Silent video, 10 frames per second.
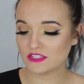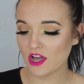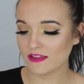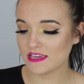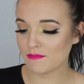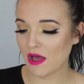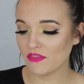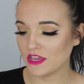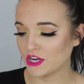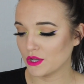talking about
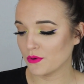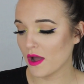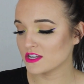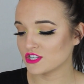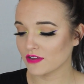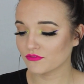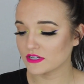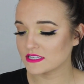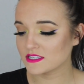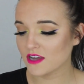the new
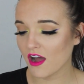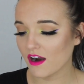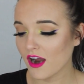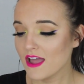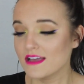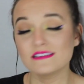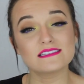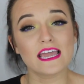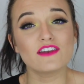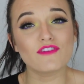Jeffree Star
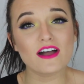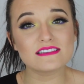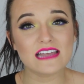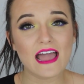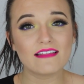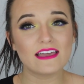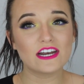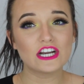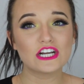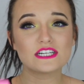Skin Frost
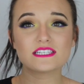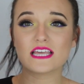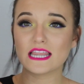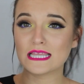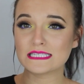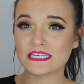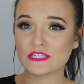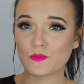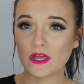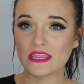highlighters. This is
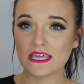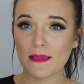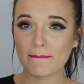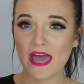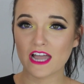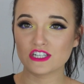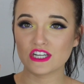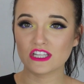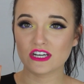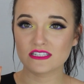what the
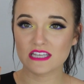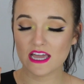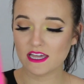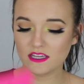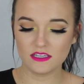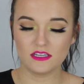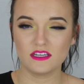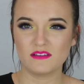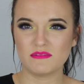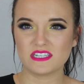packaging looks like.
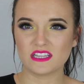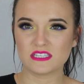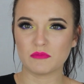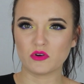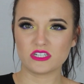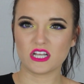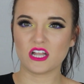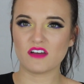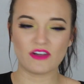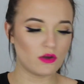Let me take this ponytail
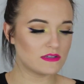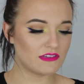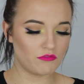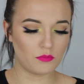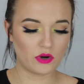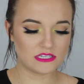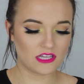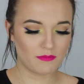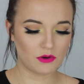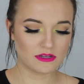off. I always have a ponytail
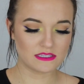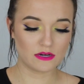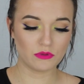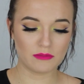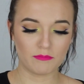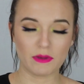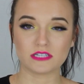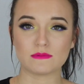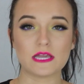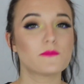on my wrist and it really bugs
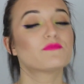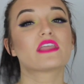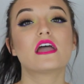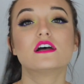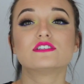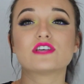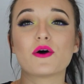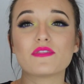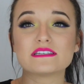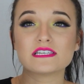me. So
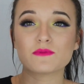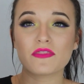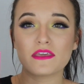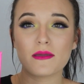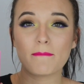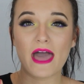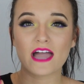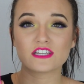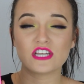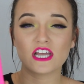this is what the
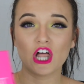packaging